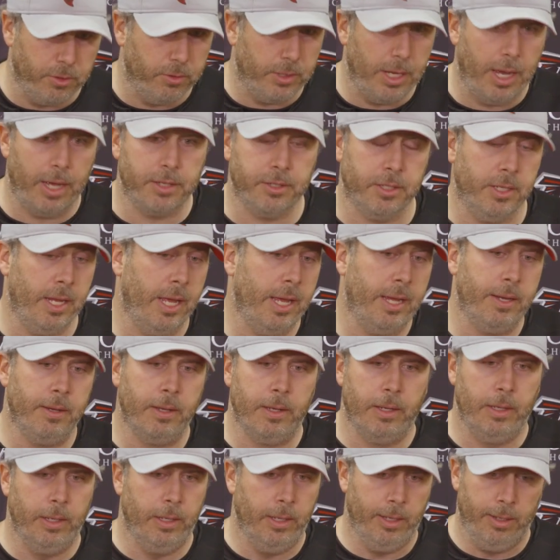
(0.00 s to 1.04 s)
two guys a day
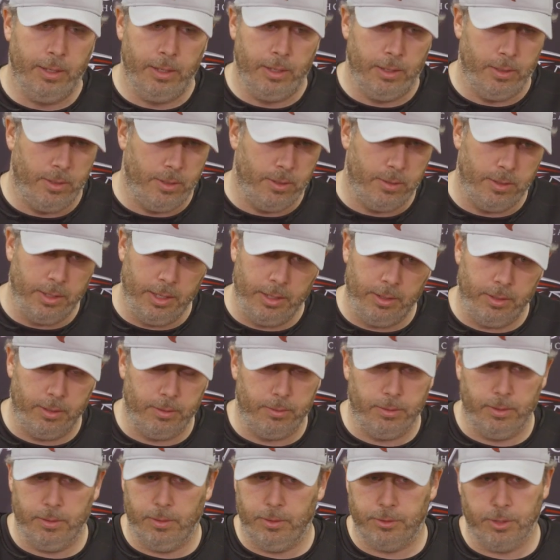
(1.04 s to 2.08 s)
that are
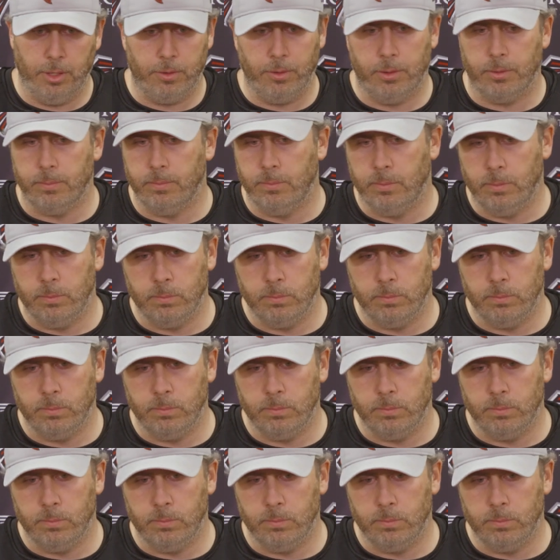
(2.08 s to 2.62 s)
there's other